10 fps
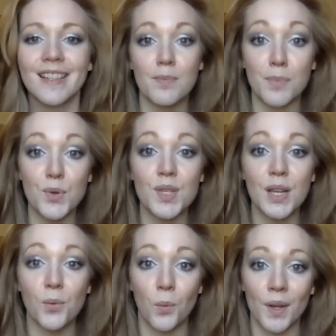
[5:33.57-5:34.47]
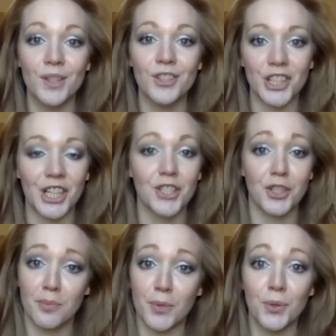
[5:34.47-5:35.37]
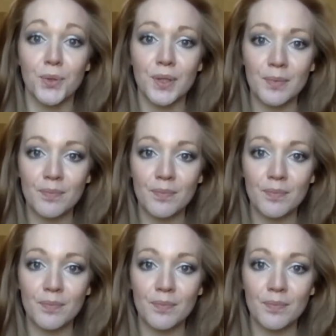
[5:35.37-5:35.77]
Music will change your mood,